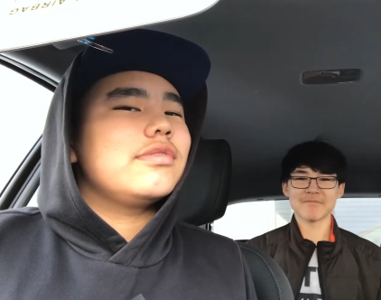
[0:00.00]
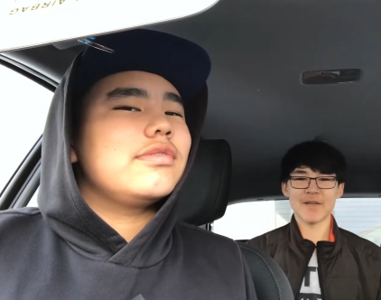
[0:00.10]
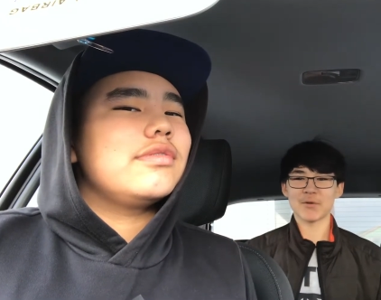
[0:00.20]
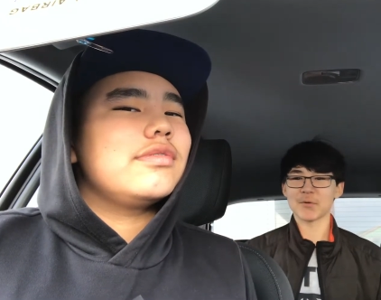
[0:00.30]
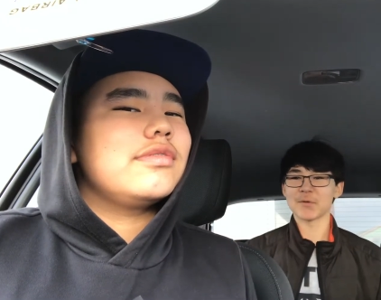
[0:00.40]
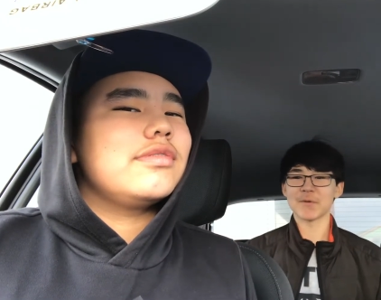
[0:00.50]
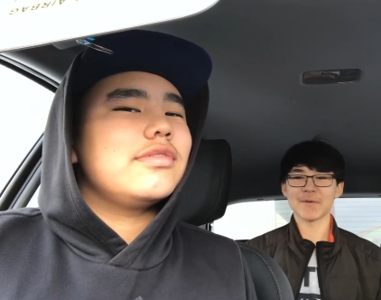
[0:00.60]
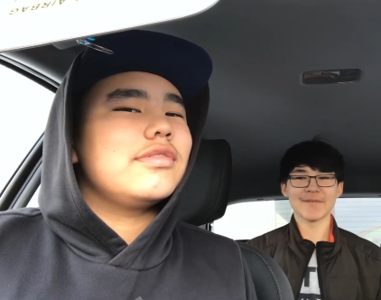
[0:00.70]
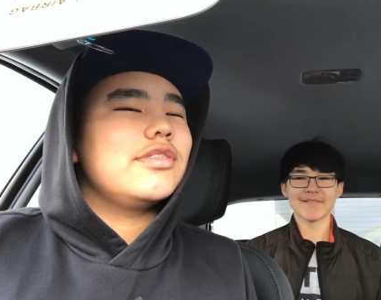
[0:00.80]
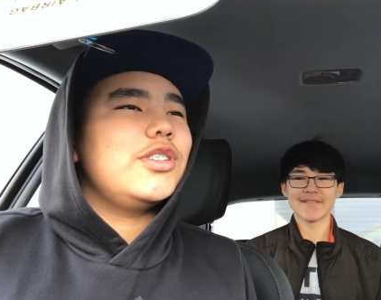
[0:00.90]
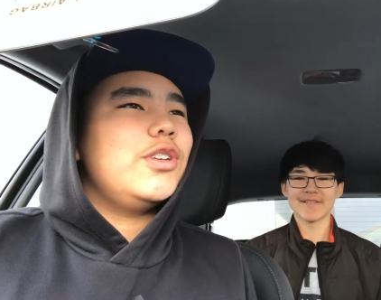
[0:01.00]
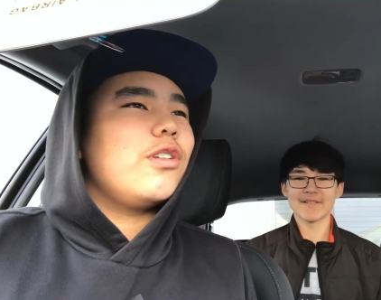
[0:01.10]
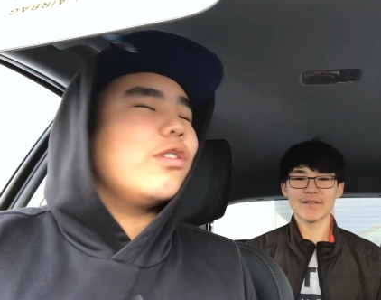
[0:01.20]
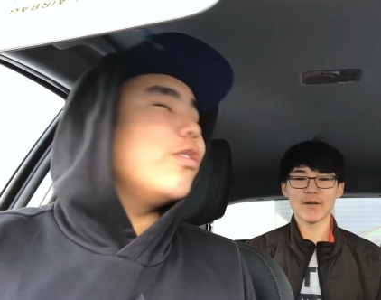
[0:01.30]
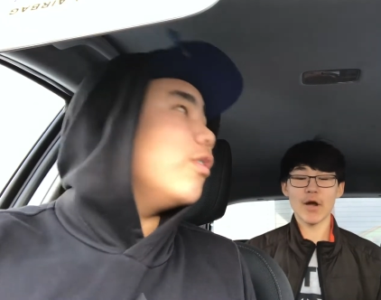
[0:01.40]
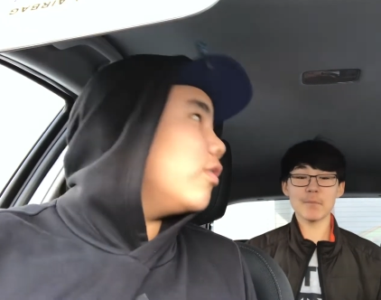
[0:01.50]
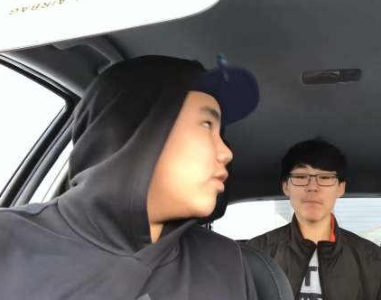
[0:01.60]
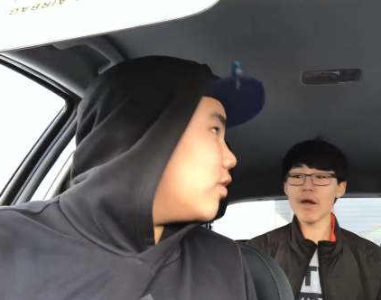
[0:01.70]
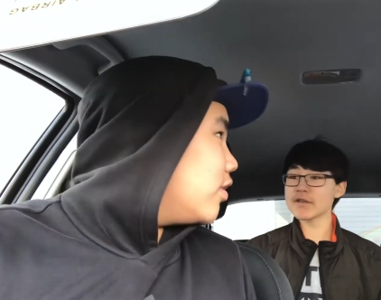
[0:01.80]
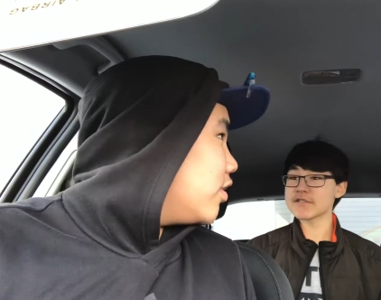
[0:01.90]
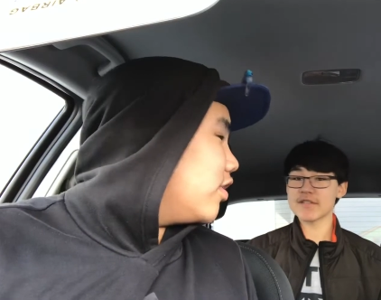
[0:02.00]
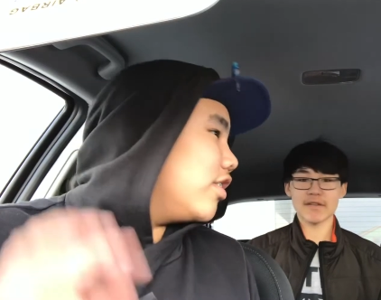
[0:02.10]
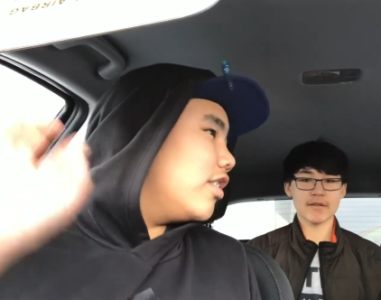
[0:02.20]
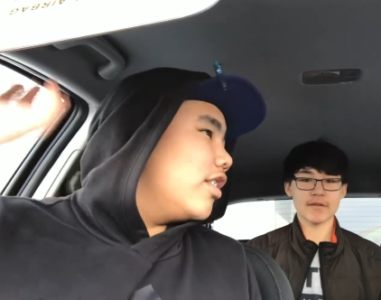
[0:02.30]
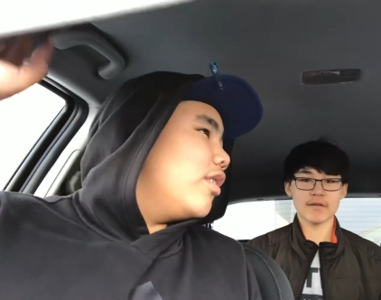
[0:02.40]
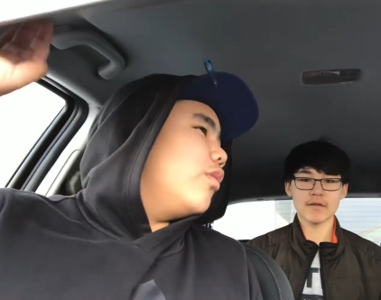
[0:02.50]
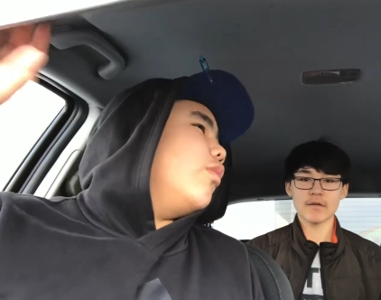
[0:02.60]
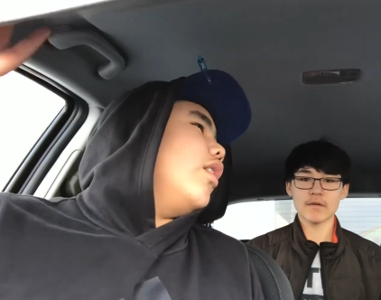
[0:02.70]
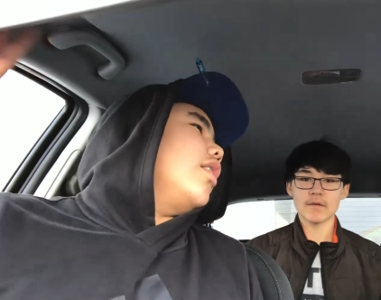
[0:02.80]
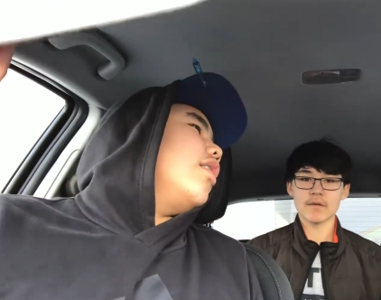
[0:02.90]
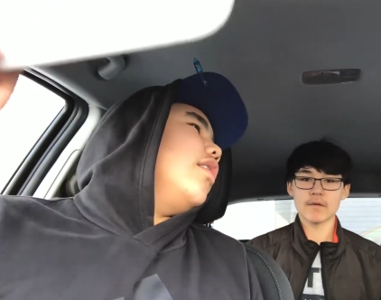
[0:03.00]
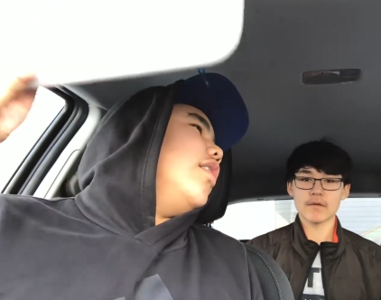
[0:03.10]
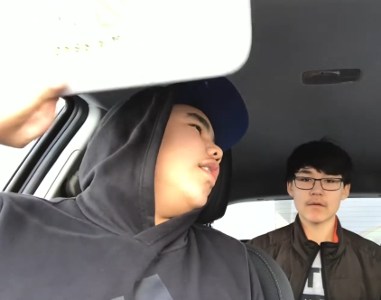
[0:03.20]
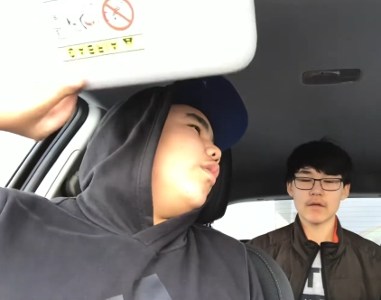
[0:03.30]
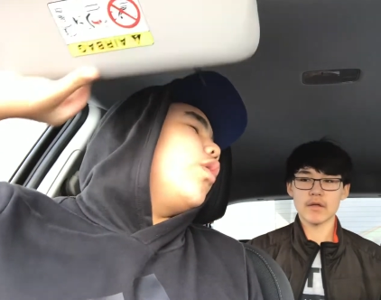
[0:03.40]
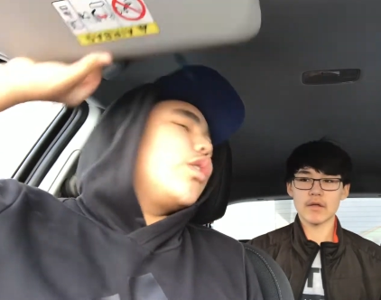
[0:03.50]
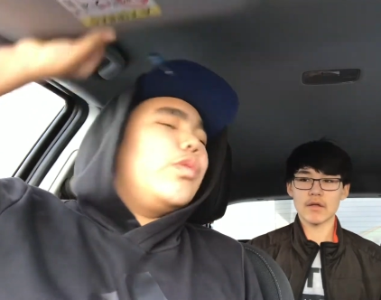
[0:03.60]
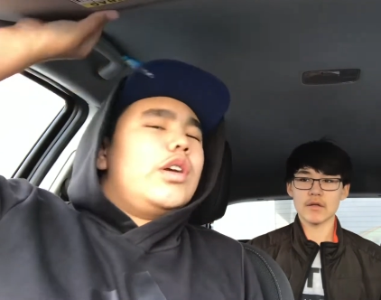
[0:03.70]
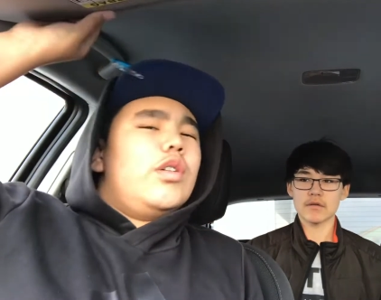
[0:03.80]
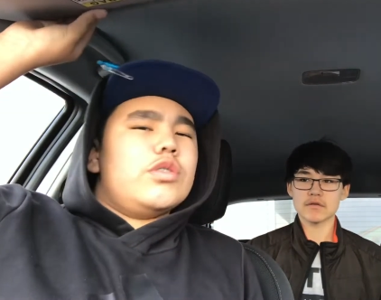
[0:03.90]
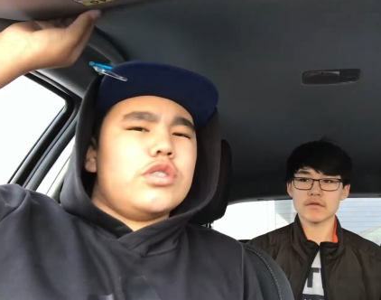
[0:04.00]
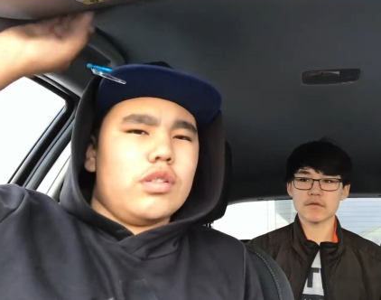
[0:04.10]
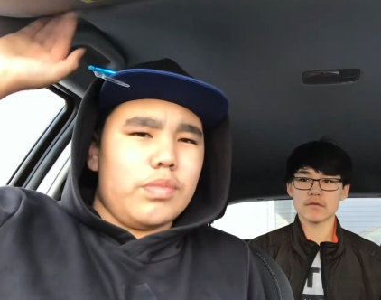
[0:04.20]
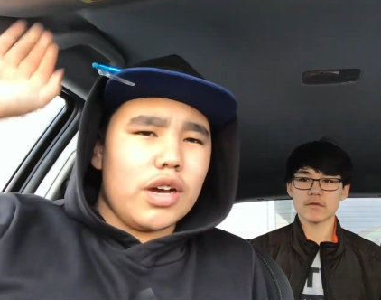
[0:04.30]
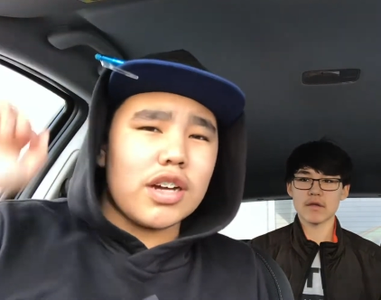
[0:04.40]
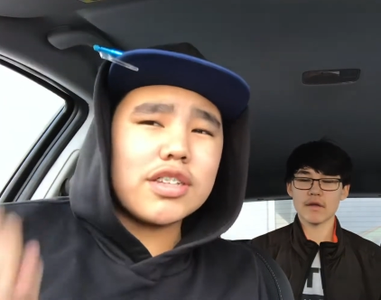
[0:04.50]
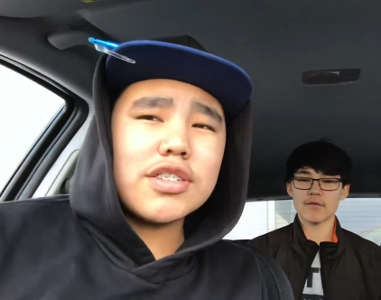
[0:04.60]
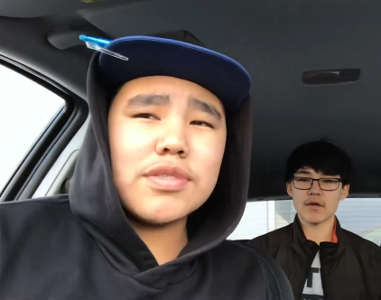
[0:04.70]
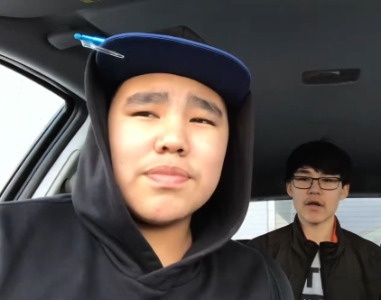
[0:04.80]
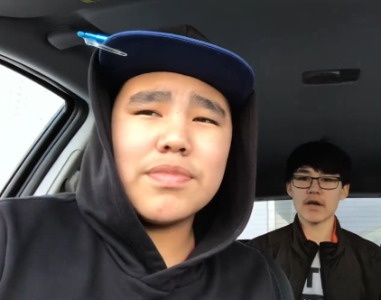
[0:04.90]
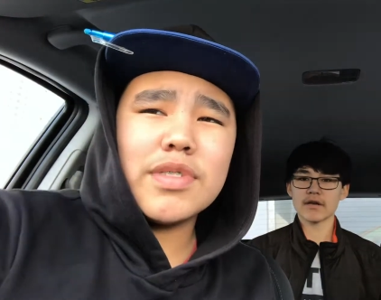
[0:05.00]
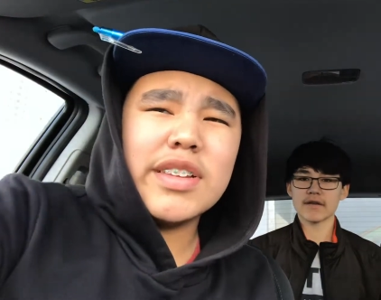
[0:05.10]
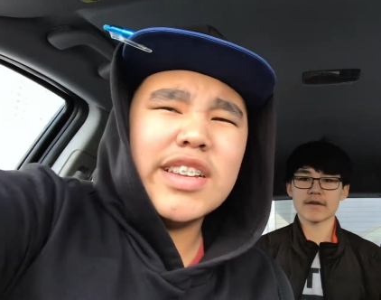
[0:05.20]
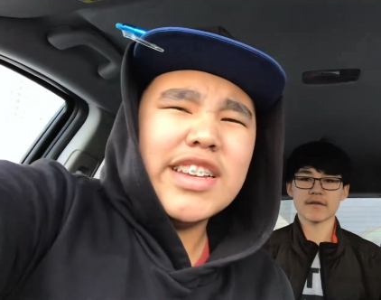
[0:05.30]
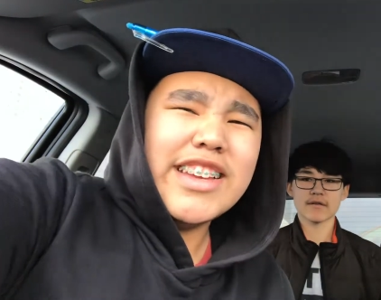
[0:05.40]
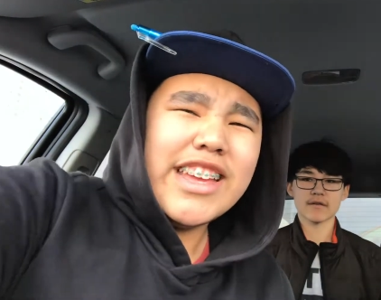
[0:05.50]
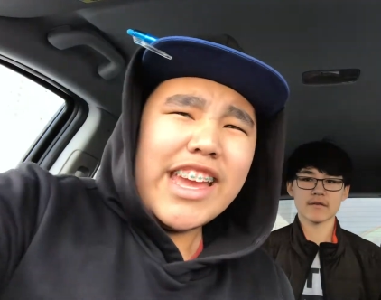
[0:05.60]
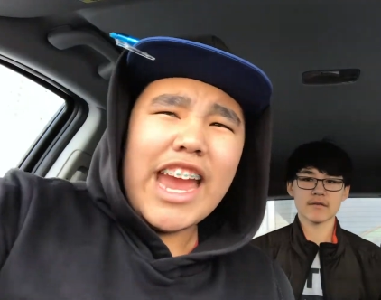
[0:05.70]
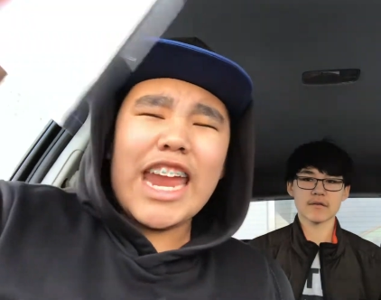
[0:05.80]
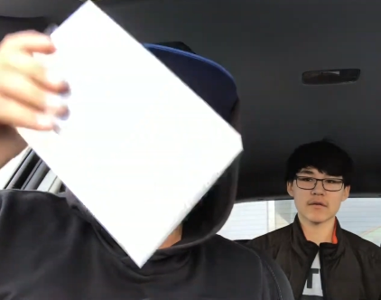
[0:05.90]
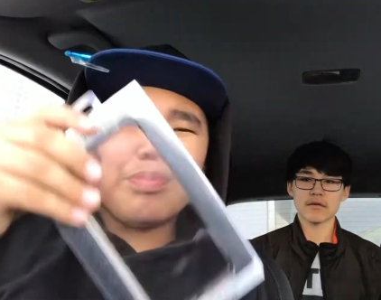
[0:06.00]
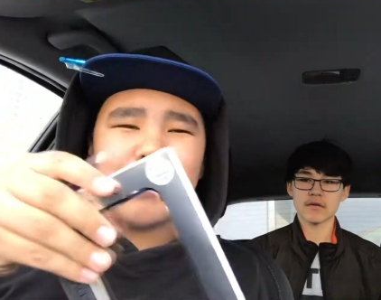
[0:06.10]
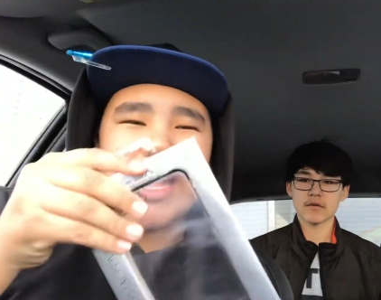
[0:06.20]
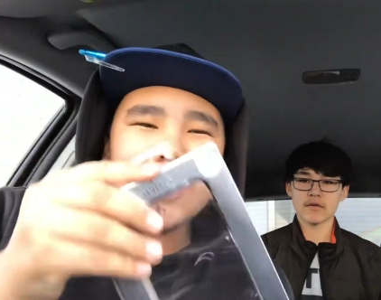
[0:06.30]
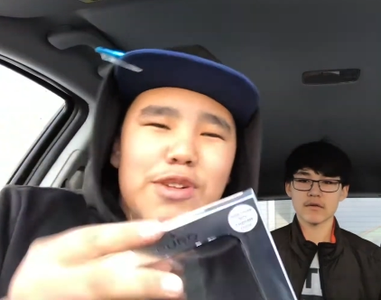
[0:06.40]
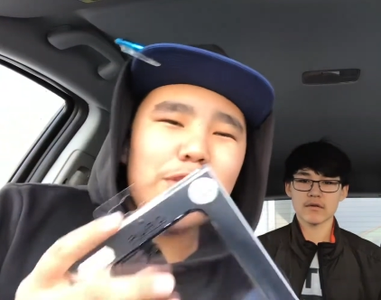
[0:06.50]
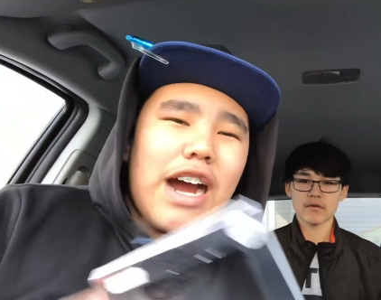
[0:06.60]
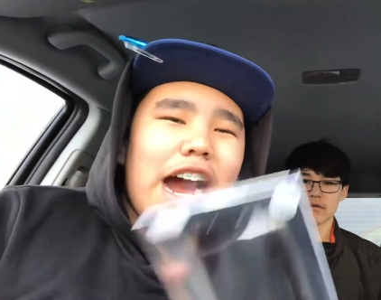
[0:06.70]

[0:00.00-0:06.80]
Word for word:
Speaker 1: I don't know. You don't know? Unboxing. What? What uh, are we uh, going to unbox? I forgot it. A brand new